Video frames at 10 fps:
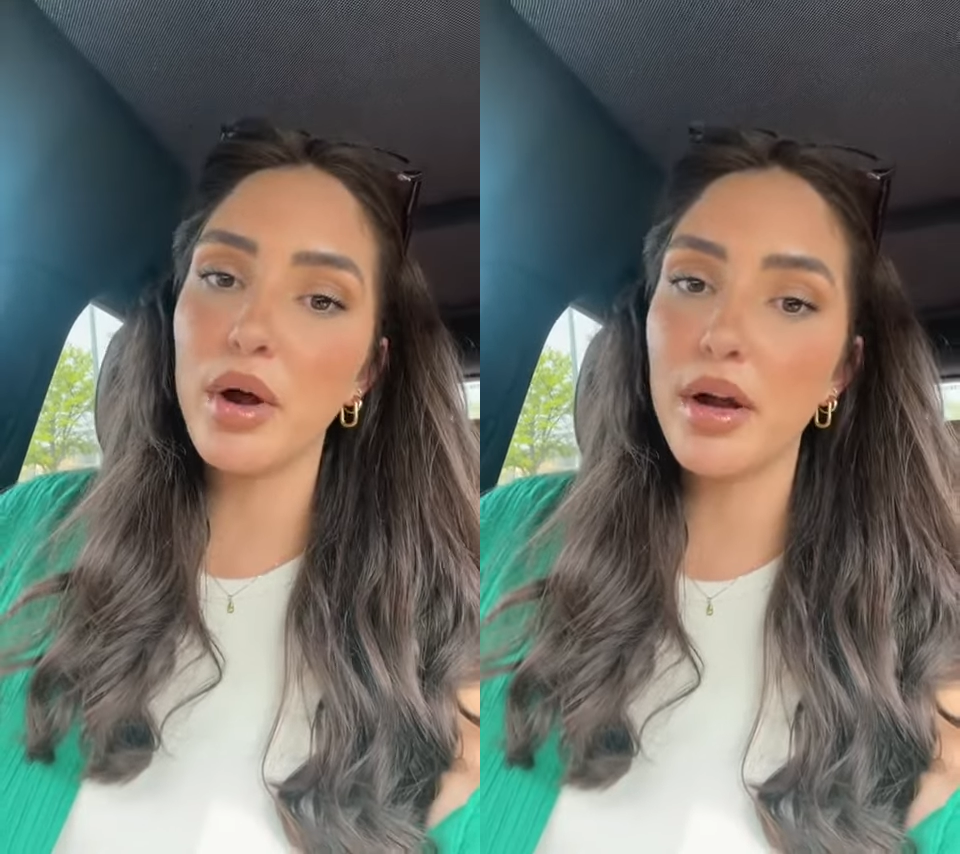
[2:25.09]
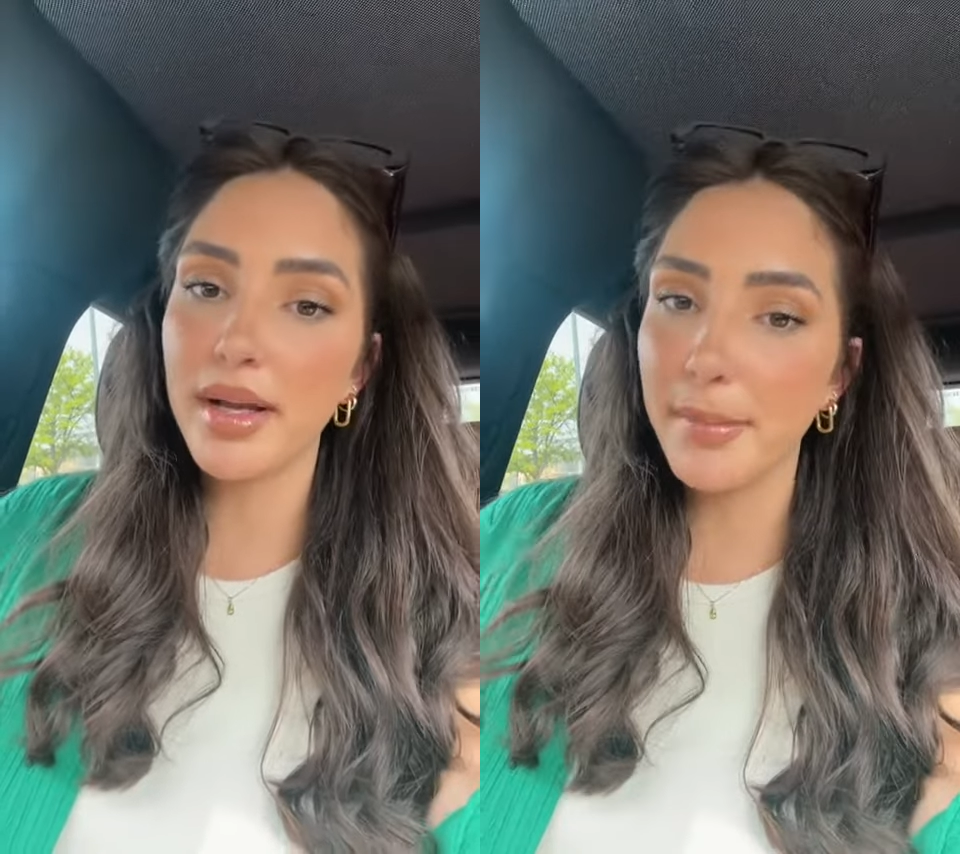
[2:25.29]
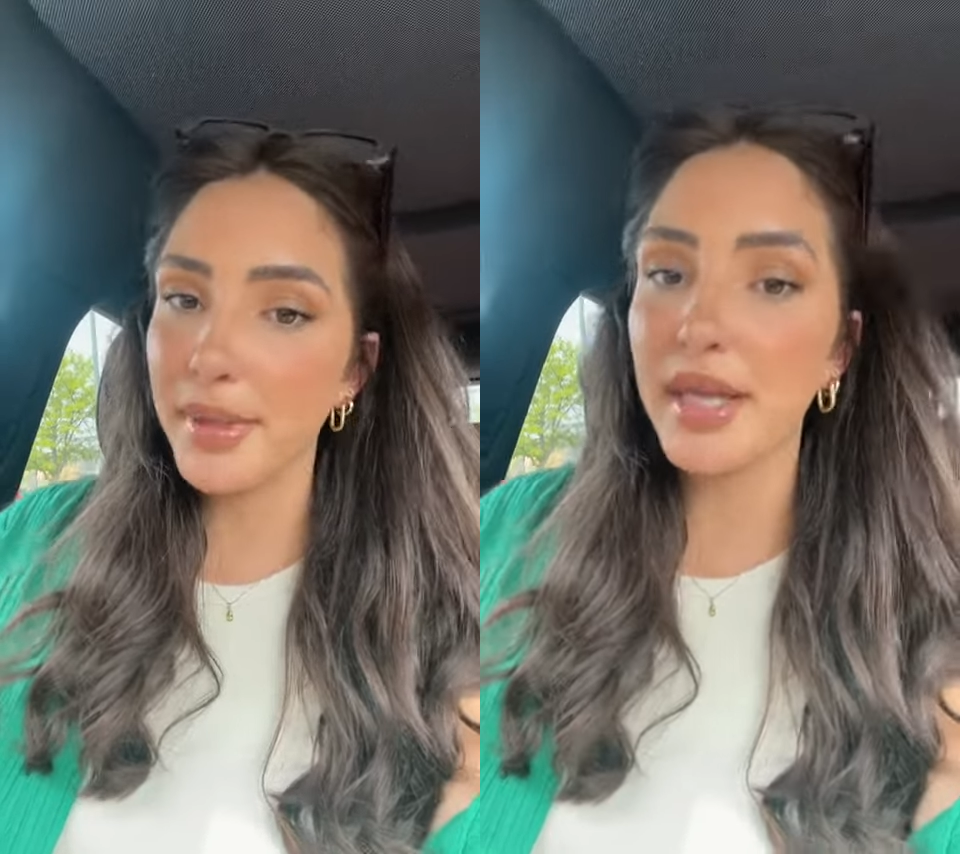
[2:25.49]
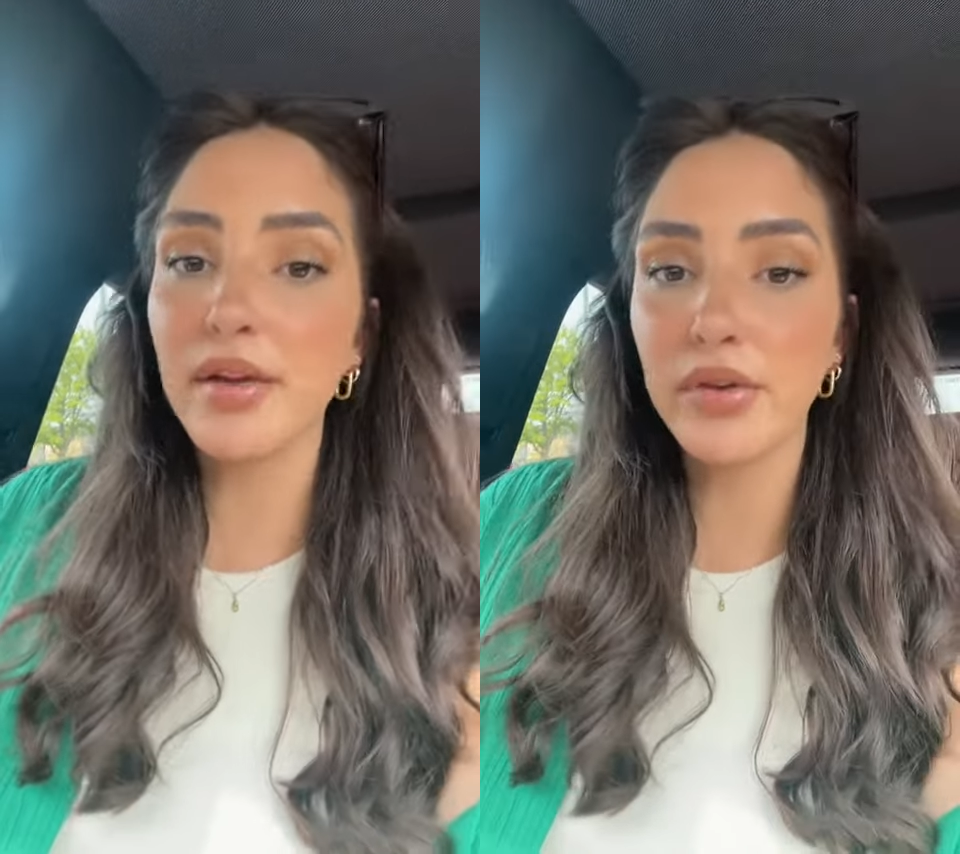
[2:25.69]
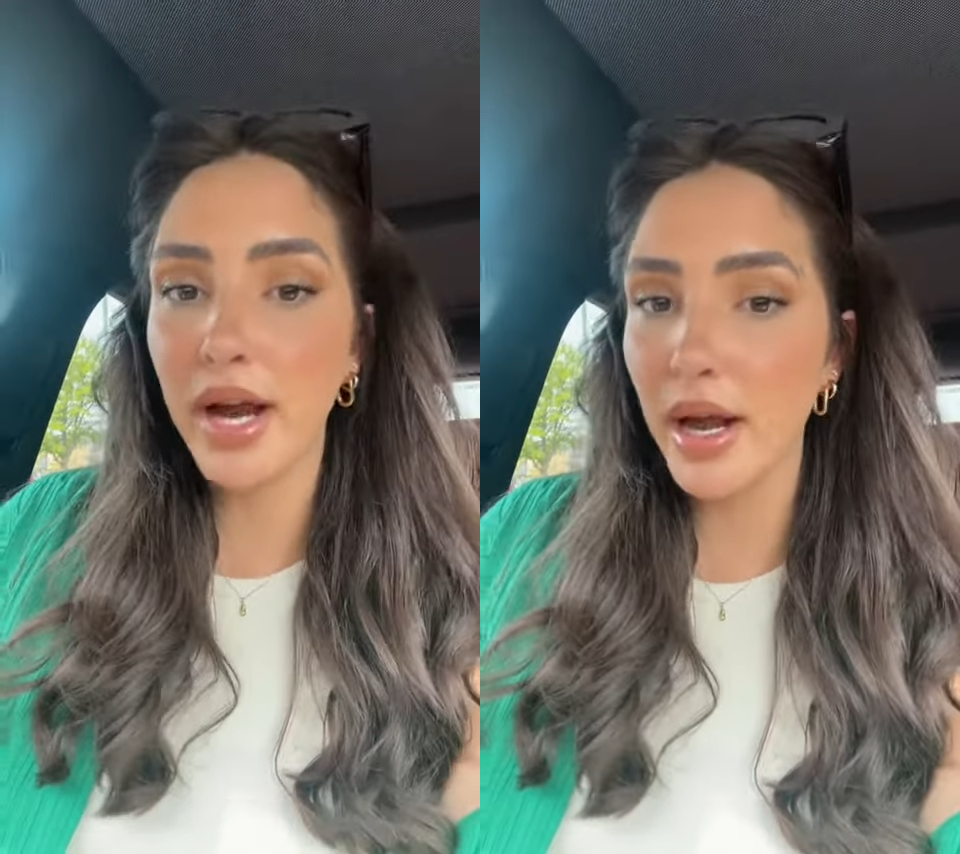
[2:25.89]
are
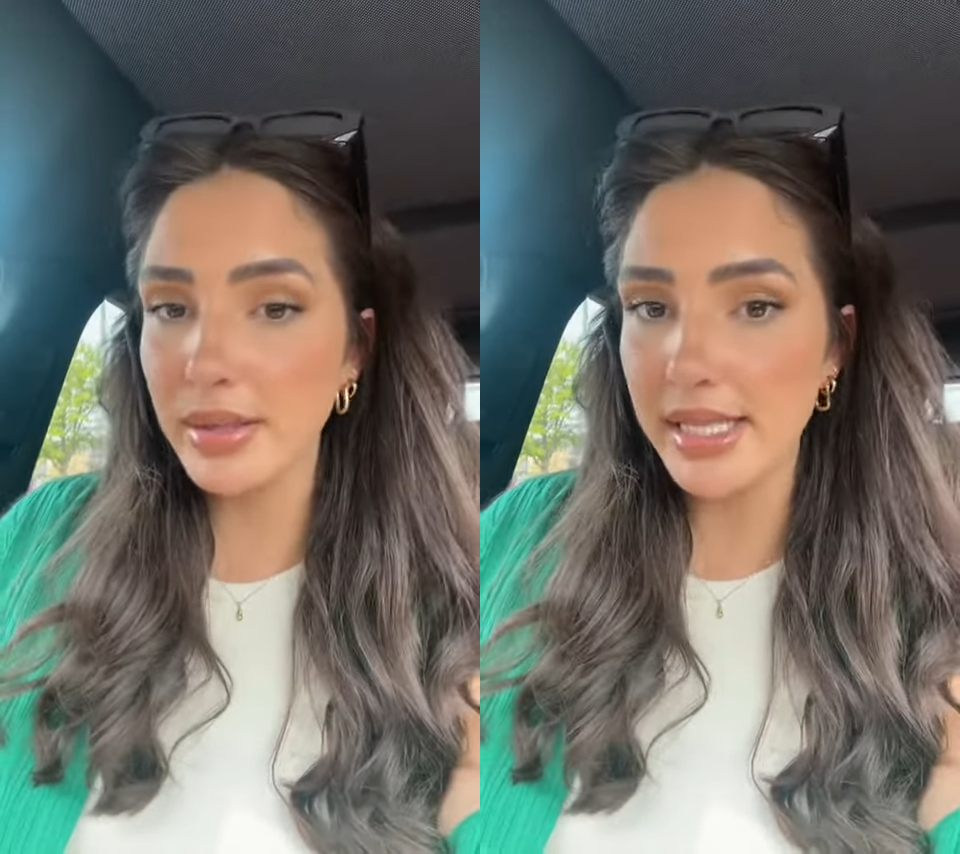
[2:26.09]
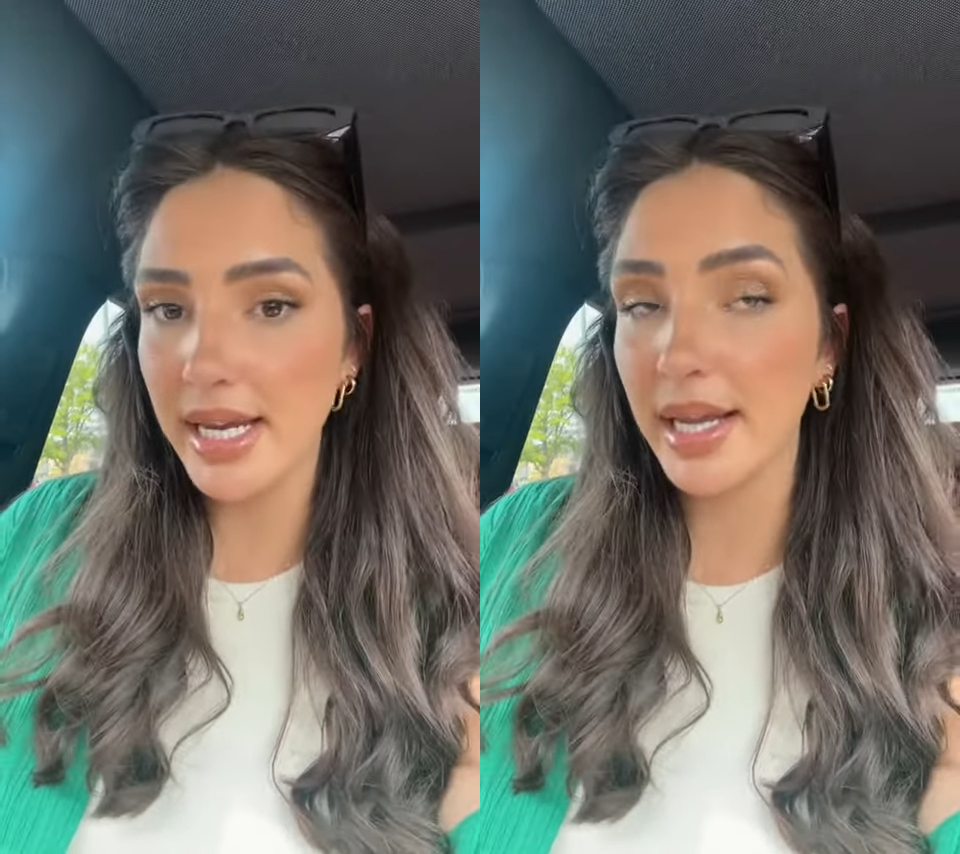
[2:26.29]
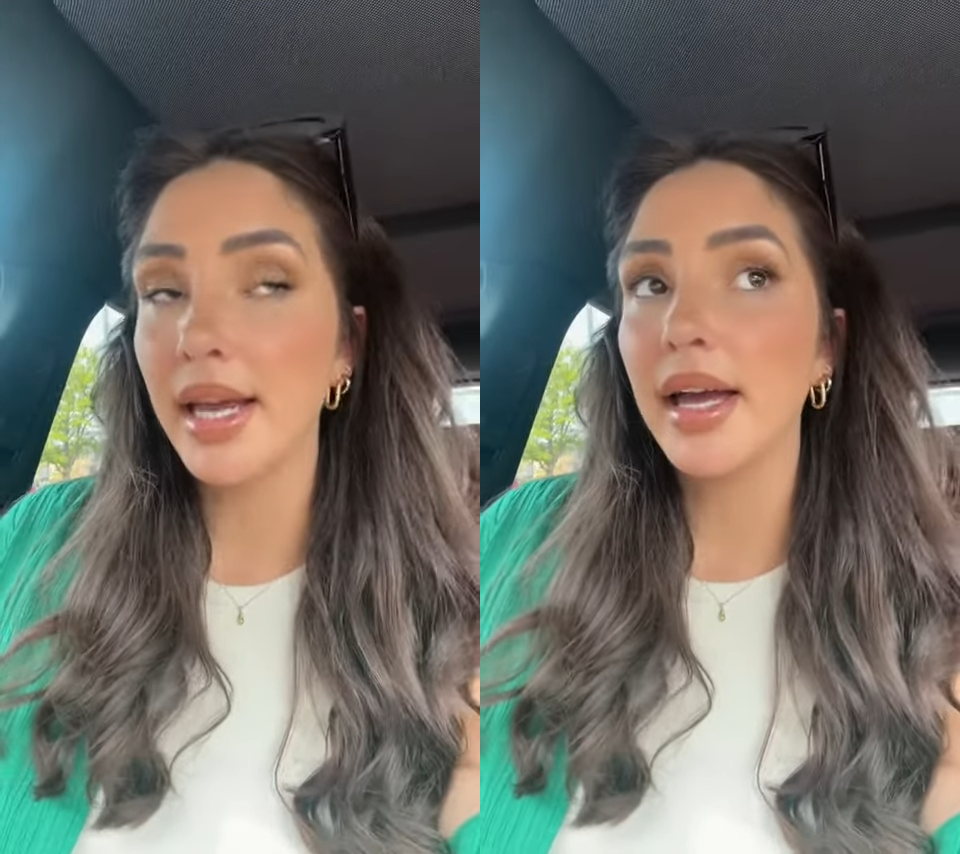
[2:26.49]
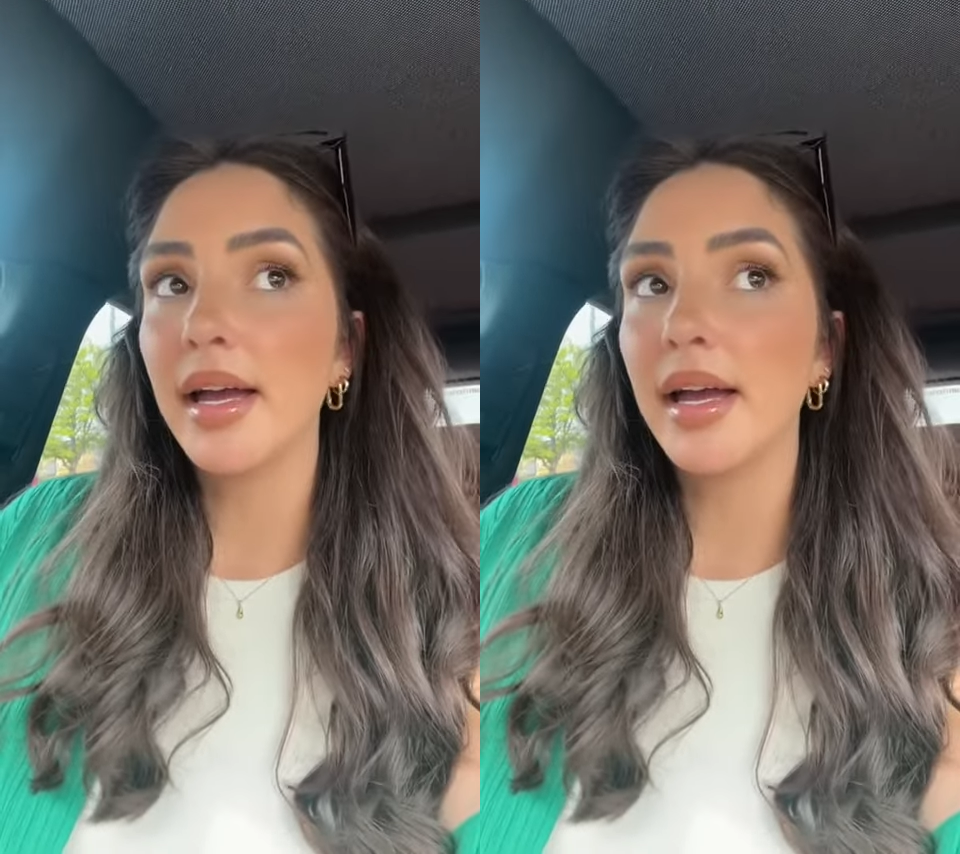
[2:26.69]
competing for housing.